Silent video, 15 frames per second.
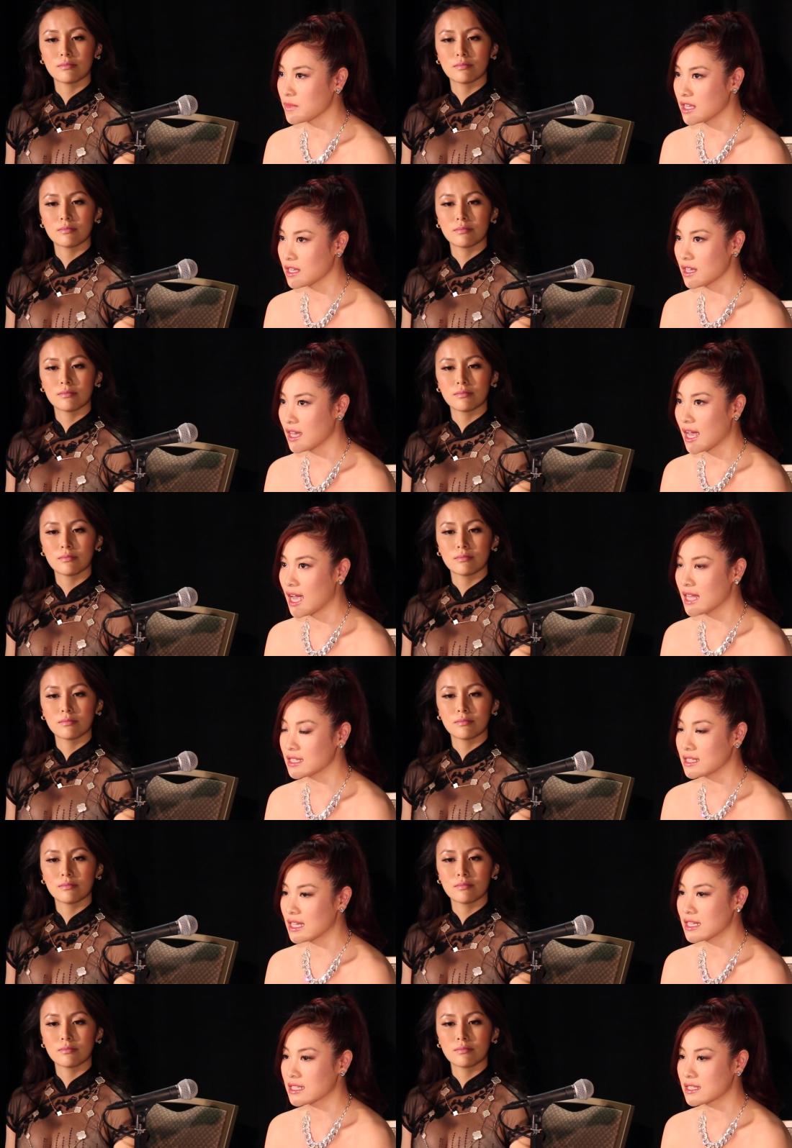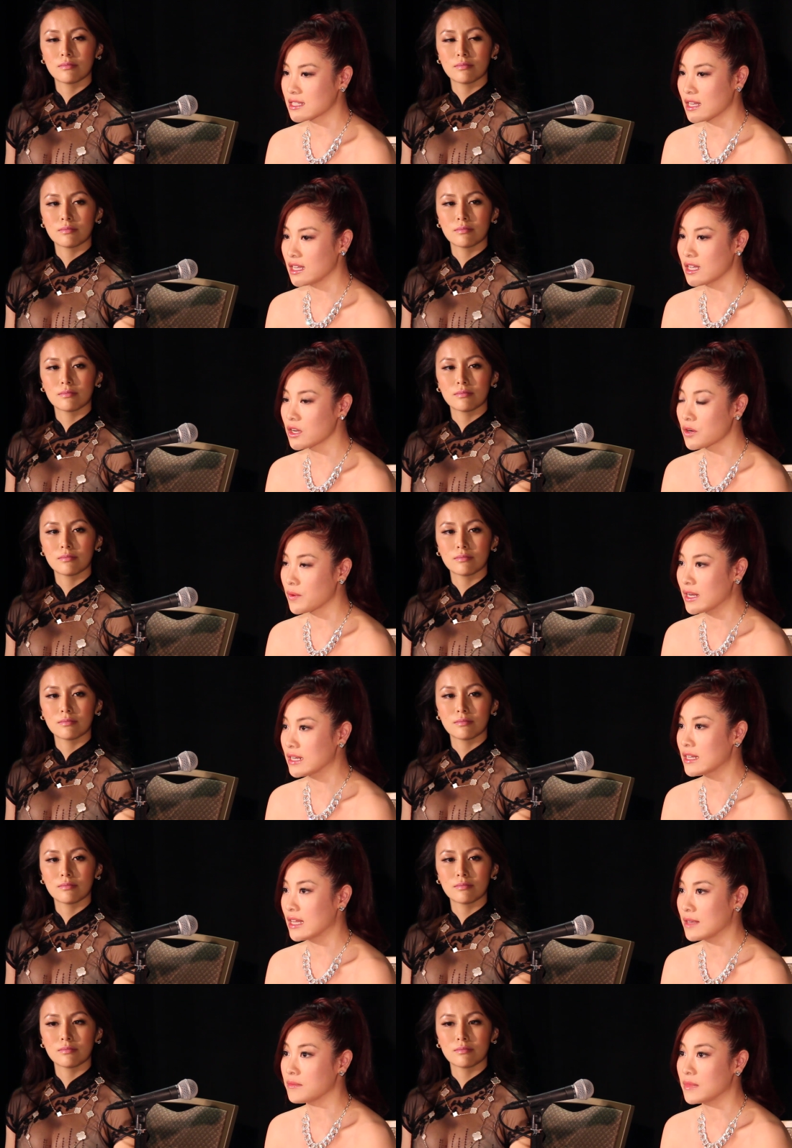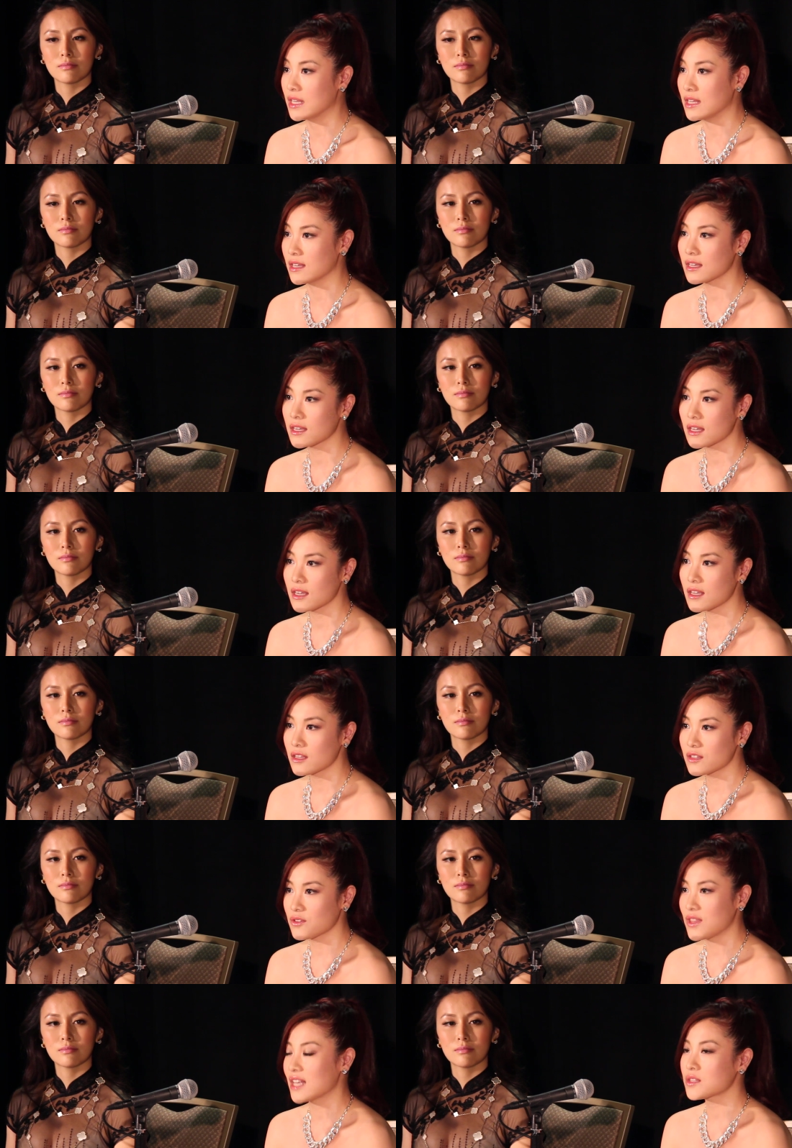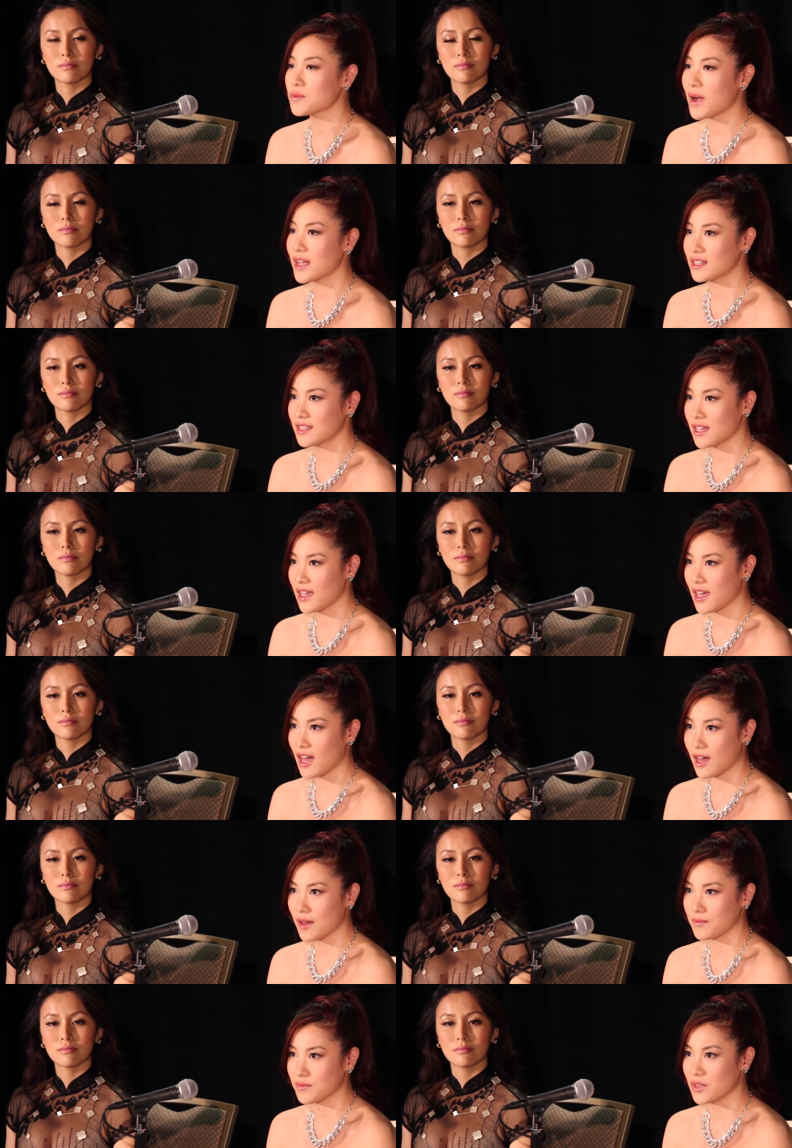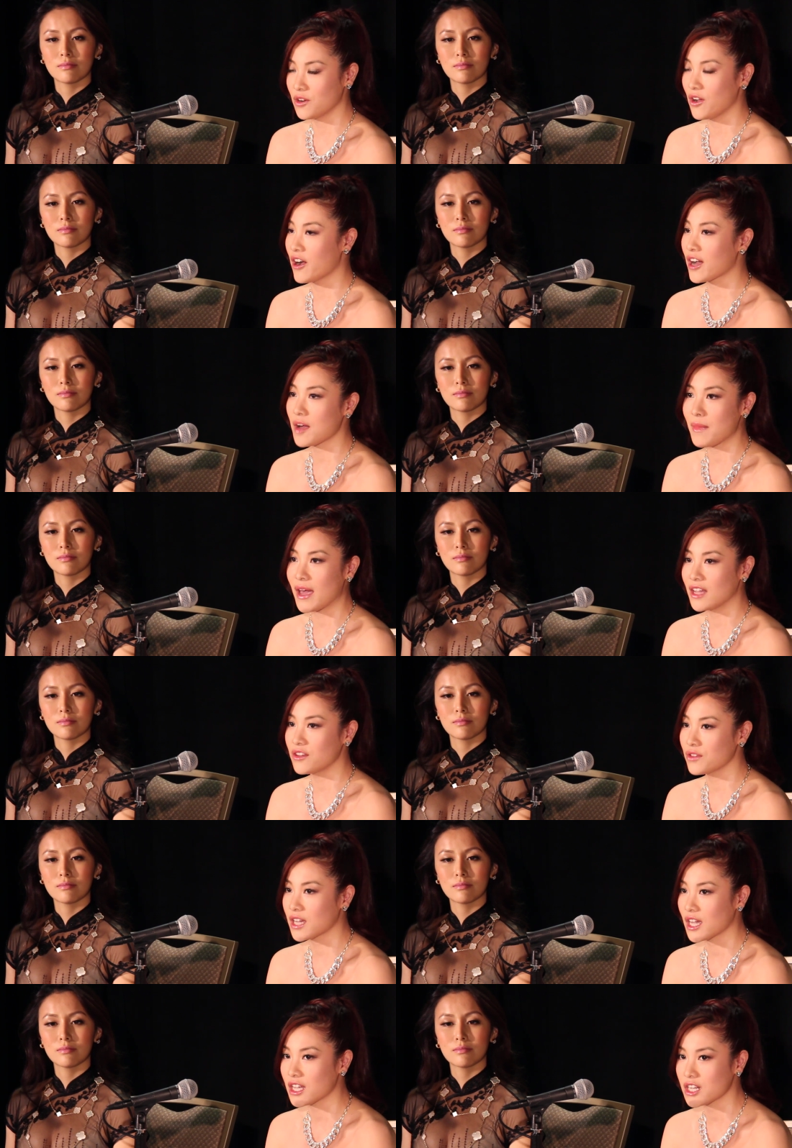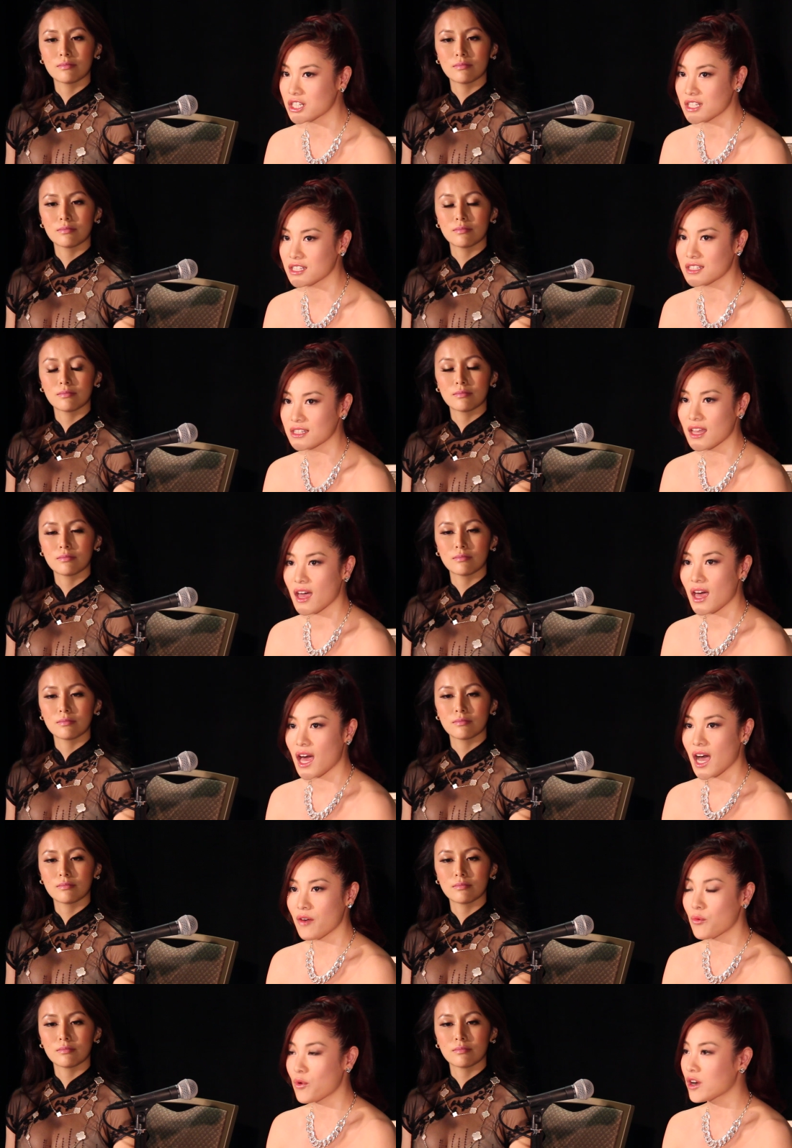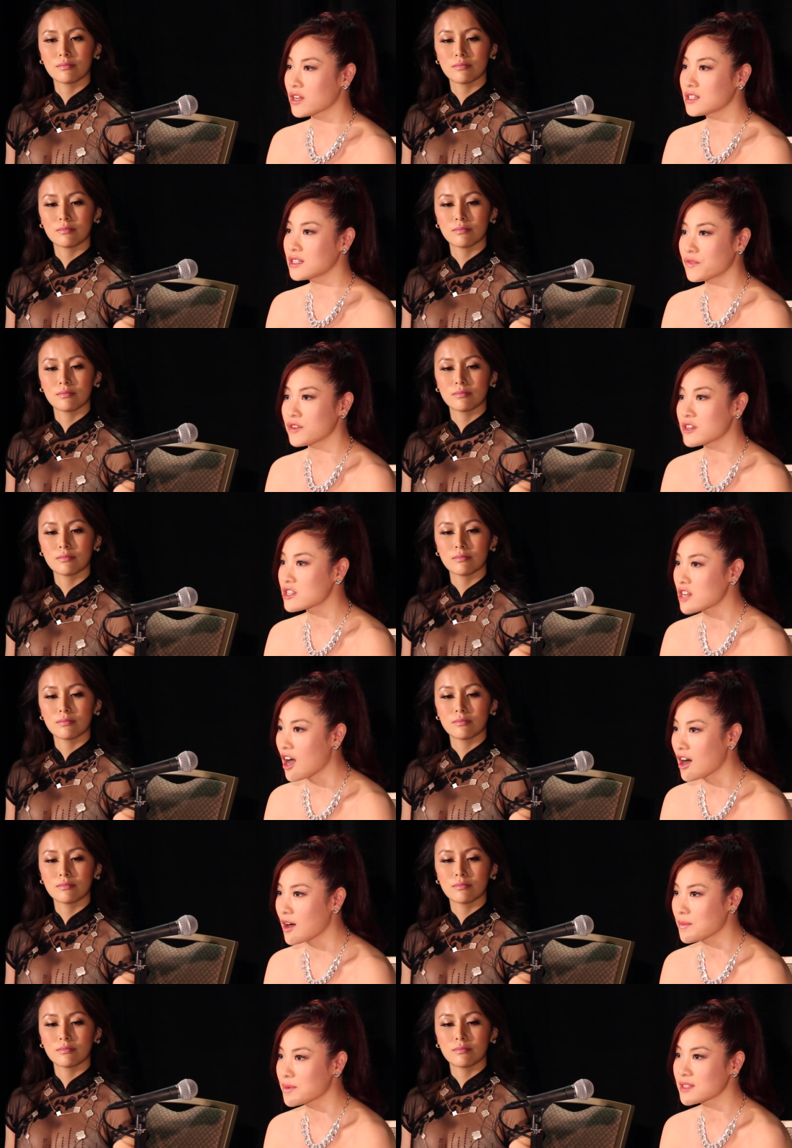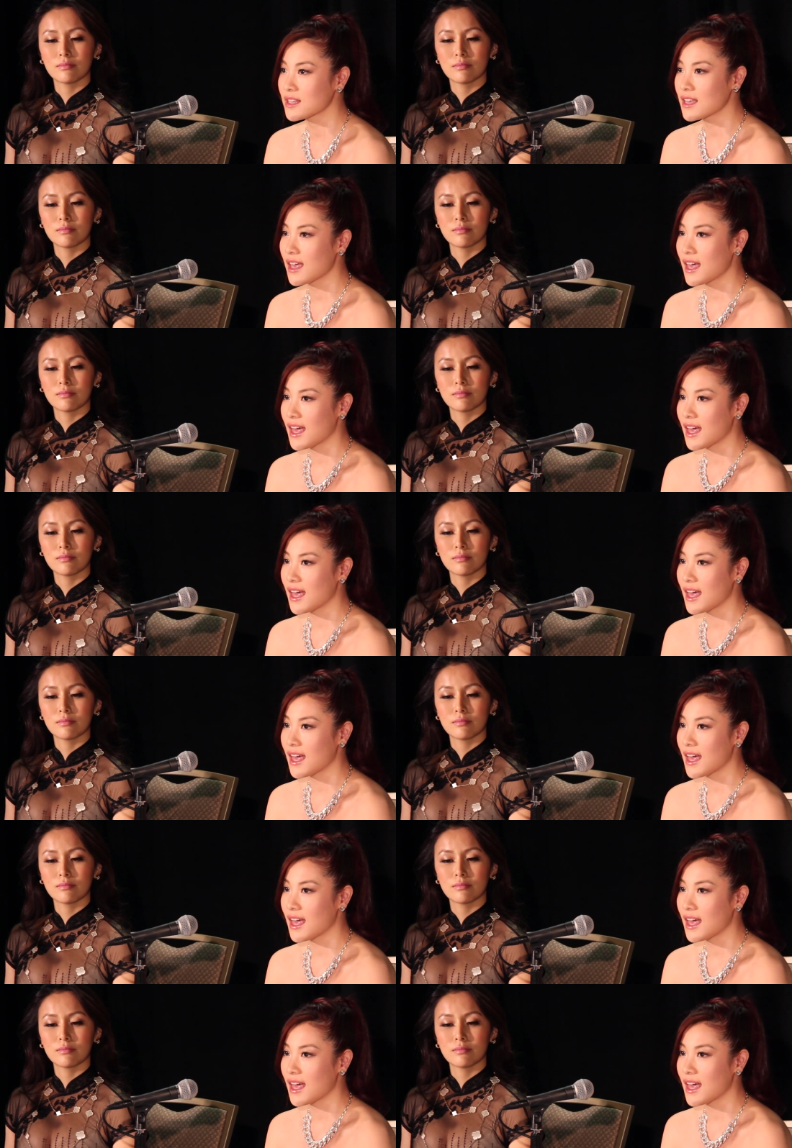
Speaker 1: me and it's ingrained in me. So that's why today, um, you know, I got my education I worked different jobs,